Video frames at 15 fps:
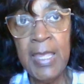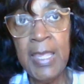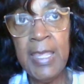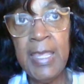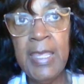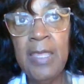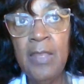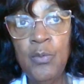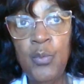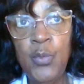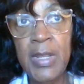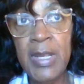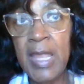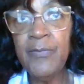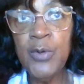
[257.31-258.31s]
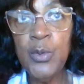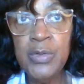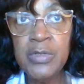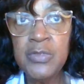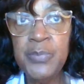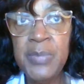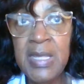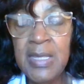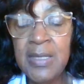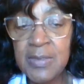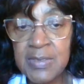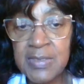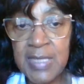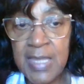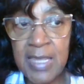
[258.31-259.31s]
And whatever was being
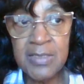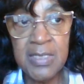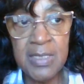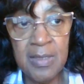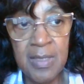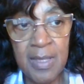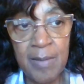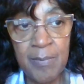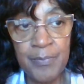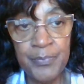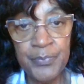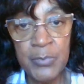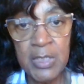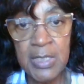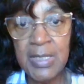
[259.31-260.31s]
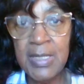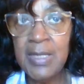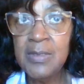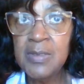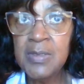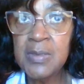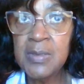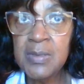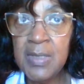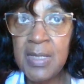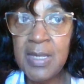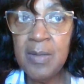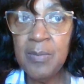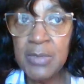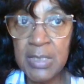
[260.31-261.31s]
said to them, it
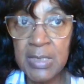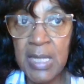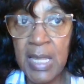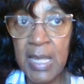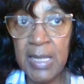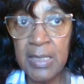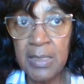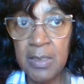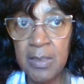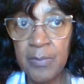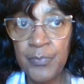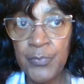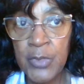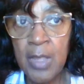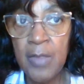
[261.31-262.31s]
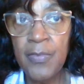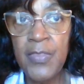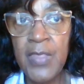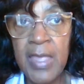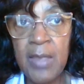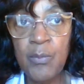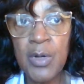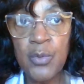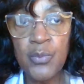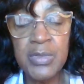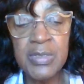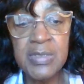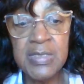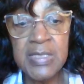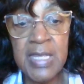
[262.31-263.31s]
seemed like they were
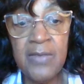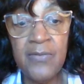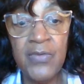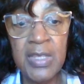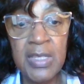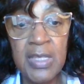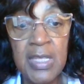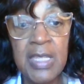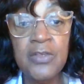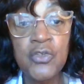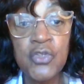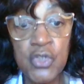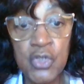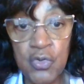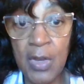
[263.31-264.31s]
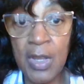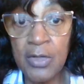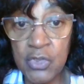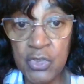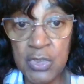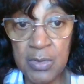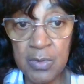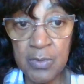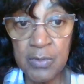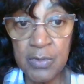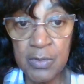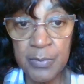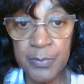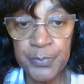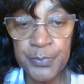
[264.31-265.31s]
receiving
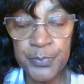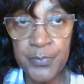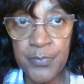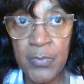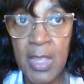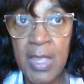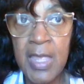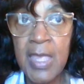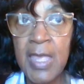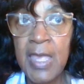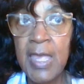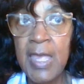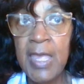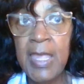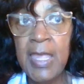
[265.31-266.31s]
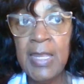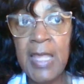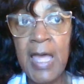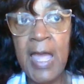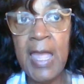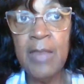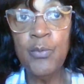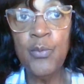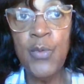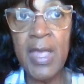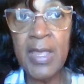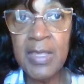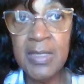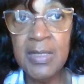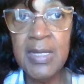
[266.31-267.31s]
instructions. And I
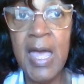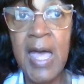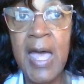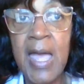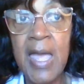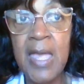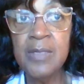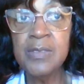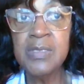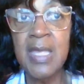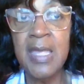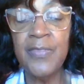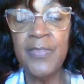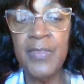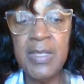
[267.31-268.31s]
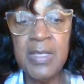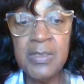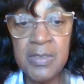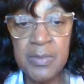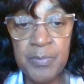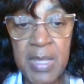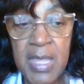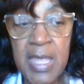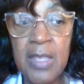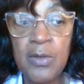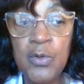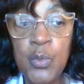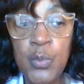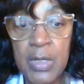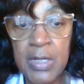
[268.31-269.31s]
recognized that these men
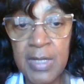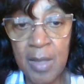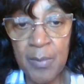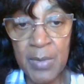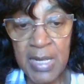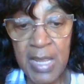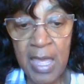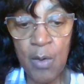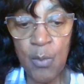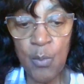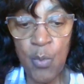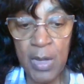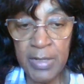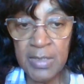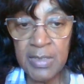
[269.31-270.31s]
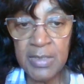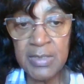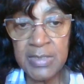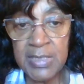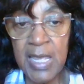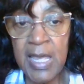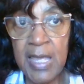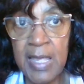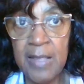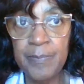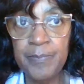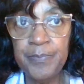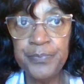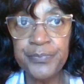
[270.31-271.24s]
who were coming out one at a time